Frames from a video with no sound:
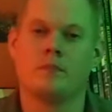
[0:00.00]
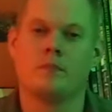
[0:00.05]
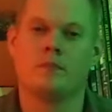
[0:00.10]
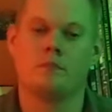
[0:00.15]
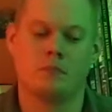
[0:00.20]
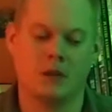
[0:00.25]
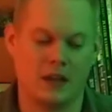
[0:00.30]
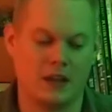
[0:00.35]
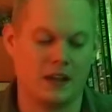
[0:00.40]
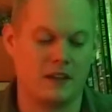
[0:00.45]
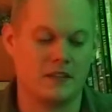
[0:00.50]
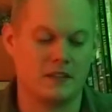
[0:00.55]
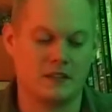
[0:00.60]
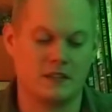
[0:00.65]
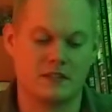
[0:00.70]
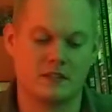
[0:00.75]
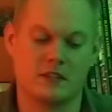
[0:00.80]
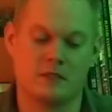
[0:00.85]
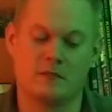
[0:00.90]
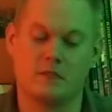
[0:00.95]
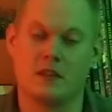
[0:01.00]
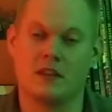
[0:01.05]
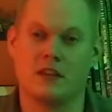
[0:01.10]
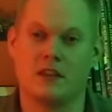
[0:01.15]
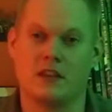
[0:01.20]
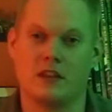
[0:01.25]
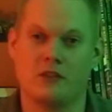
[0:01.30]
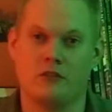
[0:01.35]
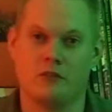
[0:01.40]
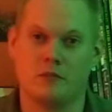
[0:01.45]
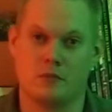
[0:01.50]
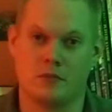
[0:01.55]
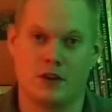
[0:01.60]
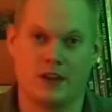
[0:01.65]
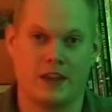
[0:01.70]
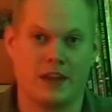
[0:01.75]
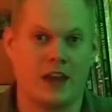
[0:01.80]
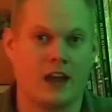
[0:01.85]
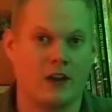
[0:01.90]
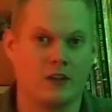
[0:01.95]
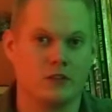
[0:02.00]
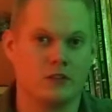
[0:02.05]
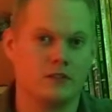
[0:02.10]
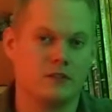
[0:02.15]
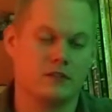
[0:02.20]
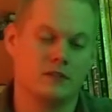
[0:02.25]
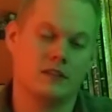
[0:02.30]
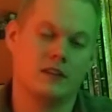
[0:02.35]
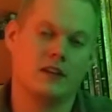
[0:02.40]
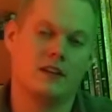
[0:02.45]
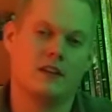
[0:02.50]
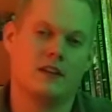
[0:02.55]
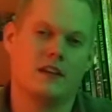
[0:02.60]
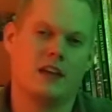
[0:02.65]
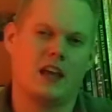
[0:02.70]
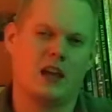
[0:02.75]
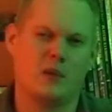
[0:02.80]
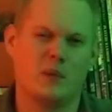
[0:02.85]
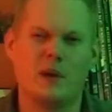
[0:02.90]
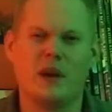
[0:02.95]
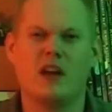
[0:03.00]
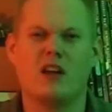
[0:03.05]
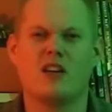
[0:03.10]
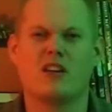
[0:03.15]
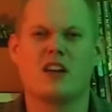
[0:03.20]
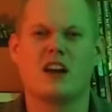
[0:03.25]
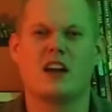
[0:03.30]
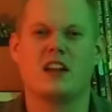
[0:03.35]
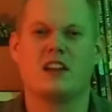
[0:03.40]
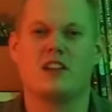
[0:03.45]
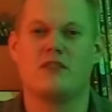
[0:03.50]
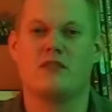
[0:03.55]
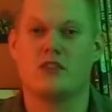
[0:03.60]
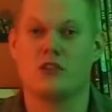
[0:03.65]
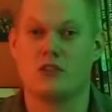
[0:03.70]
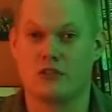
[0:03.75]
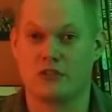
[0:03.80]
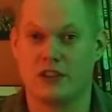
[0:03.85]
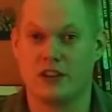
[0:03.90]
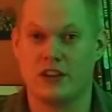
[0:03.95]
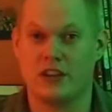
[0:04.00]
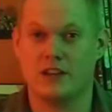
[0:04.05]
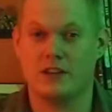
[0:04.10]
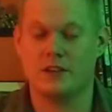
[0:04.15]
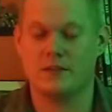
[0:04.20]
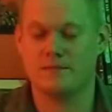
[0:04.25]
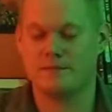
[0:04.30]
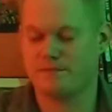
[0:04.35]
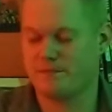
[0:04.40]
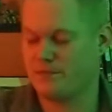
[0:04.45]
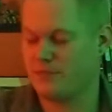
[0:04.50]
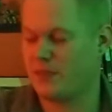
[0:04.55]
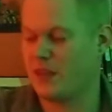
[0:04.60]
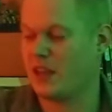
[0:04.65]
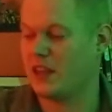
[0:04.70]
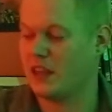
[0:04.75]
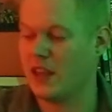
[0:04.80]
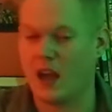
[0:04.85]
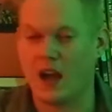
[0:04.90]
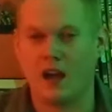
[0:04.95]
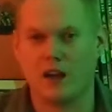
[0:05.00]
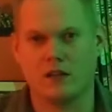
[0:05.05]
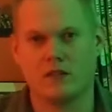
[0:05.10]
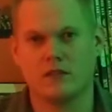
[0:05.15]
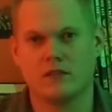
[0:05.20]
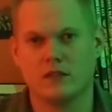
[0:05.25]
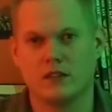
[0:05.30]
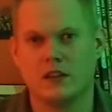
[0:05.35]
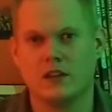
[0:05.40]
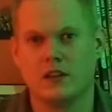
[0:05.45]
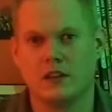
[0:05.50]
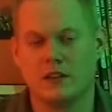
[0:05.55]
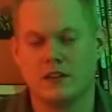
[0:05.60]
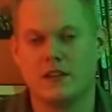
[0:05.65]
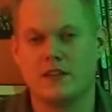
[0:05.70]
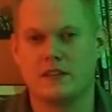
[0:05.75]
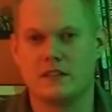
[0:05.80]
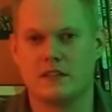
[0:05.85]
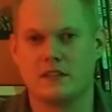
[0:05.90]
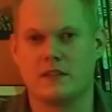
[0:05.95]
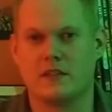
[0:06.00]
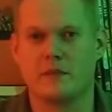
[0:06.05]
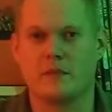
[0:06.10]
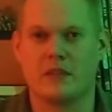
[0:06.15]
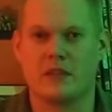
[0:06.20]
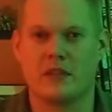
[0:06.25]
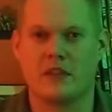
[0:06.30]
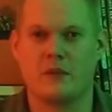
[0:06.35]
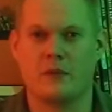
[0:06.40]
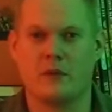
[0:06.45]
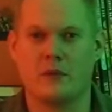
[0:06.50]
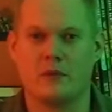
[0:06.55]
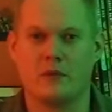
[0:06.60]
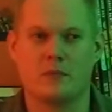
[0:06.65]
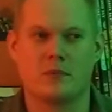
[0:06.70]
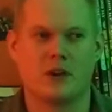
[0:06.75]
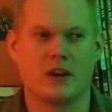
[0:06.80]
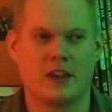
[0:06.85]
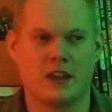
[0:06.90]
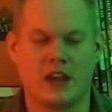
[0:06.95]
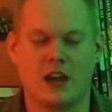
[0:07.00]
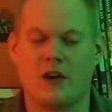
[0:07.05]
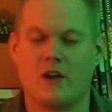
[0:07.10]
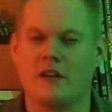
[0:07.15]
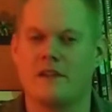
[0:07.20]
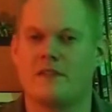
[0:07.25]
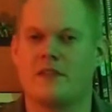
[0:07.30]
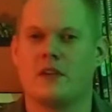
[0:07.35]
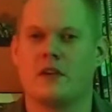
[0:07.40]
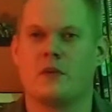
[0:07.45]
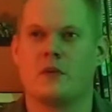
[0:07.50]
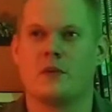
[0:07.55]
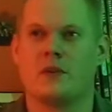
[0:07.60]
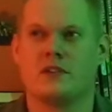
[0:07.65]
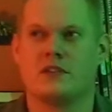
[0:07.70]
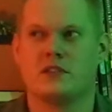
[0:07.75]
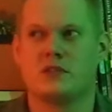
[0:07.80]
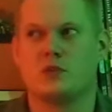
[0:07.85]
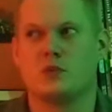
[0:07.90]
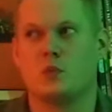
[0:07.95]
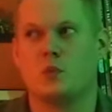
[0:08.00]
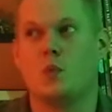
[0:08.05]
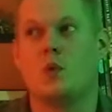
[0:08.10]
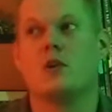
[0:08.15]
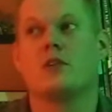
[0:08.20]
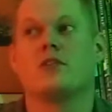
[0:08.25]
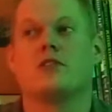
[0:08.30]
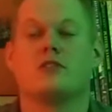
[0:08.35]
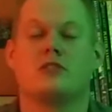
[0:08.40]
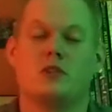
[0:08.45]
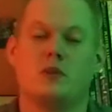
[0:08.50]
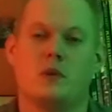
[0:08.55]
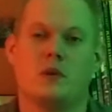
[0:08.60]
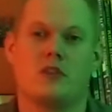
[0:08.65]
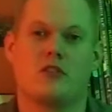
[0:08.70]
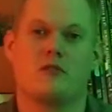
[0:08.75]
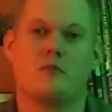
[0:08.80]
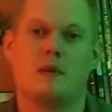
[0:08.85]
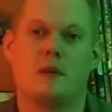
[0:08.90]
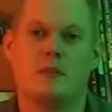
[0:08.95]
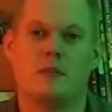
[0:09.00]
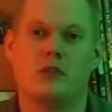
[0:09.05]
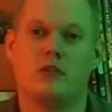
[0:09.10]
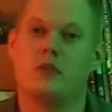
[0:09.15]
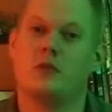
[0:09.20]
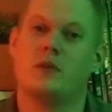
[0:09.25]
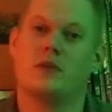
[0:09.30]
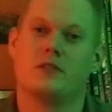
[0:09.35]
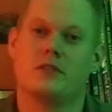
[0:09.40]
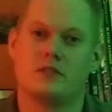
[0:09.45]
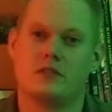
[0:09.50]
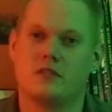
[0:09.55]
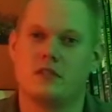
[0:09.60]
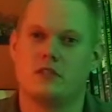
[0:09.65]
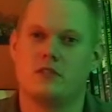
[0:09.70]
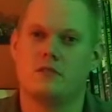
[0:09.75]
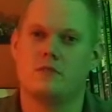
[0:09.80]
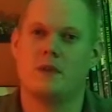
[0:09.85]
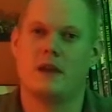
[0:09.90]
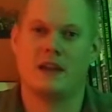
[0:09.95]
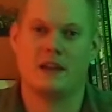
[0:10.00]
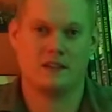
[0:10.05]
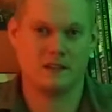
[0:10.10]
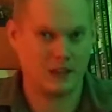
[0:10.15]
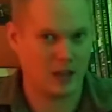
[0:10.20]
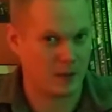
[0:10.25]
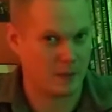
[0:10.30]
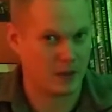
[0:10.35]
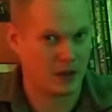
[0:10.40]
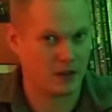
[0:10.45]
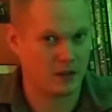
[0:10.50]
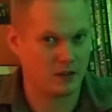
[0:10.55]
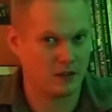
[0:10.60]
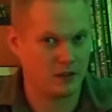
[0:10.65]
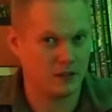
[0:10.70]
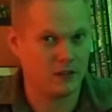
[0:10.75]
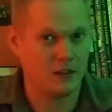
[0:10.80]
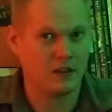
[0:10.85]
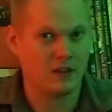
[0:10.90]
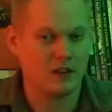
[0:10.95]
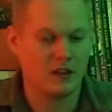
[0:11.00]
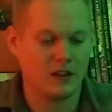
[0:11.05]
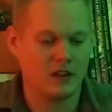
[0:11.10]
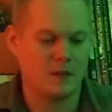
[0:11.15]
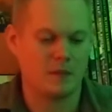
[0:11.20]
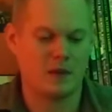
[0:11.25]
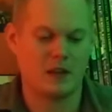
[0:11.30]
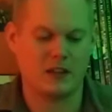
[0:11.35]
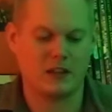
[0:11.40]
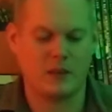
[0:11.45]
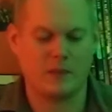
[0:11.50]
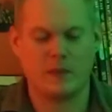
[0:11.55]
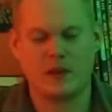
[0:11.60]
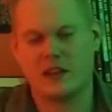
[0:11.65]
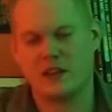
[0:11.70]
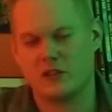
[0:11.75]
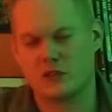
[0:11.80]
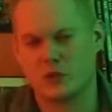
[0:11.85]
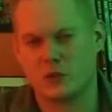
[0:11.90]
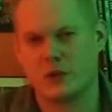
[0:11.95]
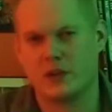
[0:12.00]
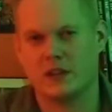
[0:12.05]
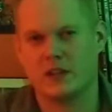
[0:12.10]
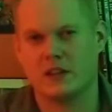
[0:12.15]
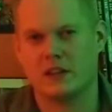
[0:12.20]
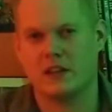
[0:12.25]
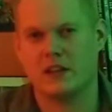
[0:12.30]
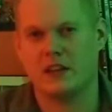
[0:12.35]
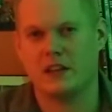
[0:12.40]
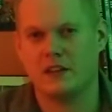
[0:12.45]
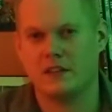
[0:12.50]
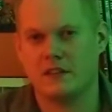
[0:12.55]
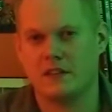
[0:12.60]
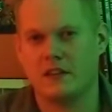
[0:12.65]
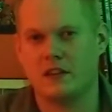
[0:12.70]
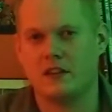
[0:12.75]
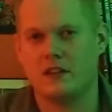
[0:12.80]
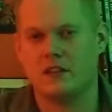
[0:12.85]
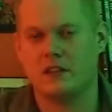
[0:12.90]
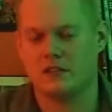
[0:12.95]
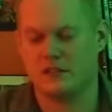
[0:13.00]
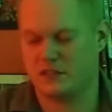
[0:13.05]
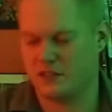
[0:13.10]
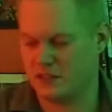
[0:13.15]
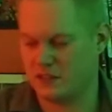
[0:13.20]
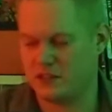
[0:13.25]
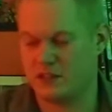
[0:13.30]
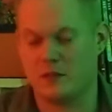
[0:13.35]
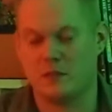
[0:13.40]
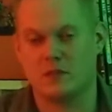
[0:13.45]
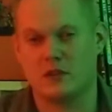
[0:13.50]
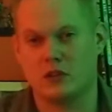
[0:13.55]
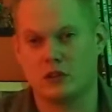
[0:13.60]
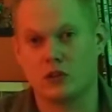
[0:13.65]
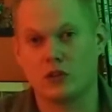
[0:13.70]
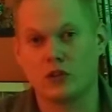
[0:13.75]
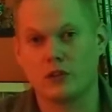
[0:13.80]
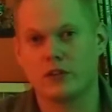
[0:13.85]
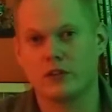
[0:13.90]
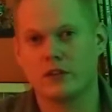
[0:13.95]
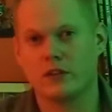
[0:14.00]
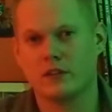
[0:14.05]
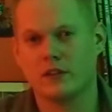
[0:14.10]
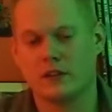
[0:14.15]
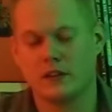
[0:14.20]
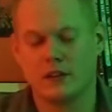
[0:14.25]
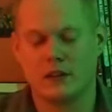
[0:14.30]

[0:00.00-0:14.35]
But is this something that you would break out? And we all kind of agreed that yeah, this is something that we would break out if there was 1 or 2 other people who understood Pandemic. Pandemic is quite an easy system to learn,